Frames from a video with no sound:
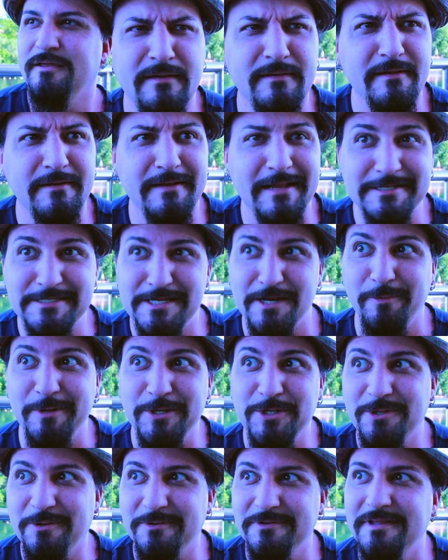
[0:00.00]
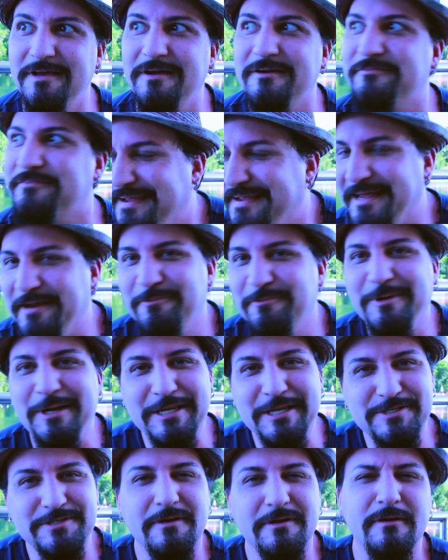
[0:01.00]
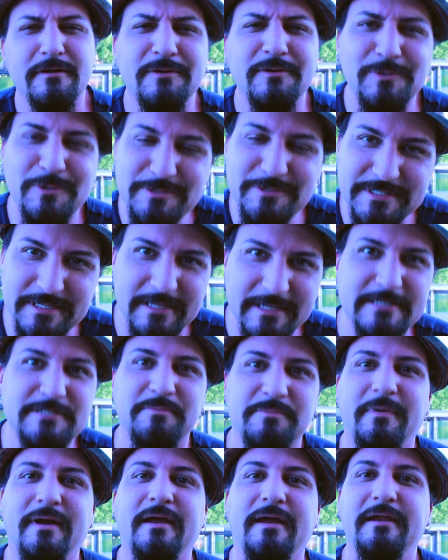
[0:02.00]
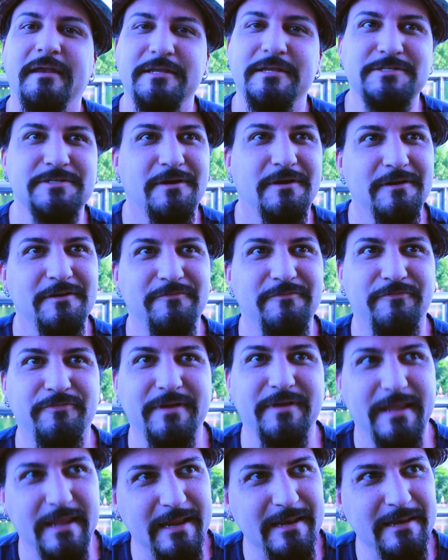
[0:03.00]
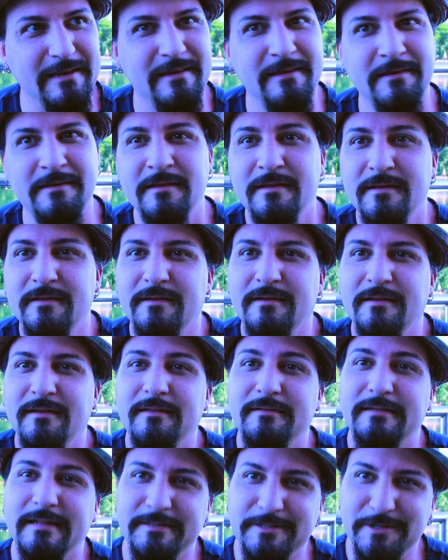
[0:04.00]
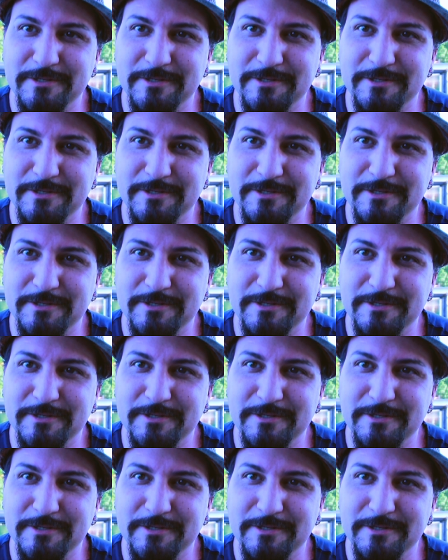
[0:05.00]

and that's how we showed love. And when he started losing his mind, he started forgetting that